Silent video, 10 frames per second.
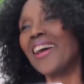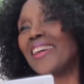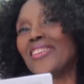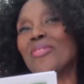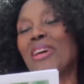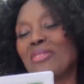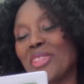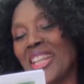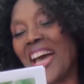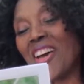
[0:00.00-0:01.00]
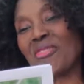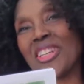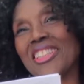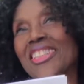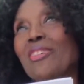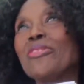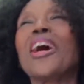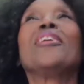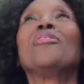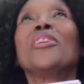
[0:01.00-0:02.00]
and you make me laugh because I'm
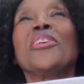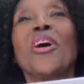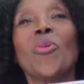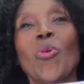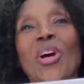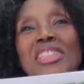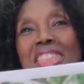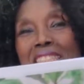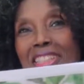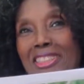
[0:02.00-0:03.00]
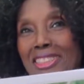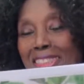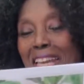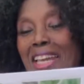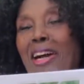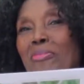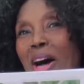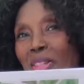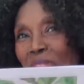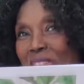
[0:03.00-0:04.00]
trying to figure out what's he gonna say
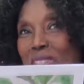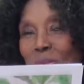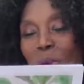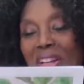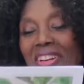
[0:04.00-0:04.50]
about this one.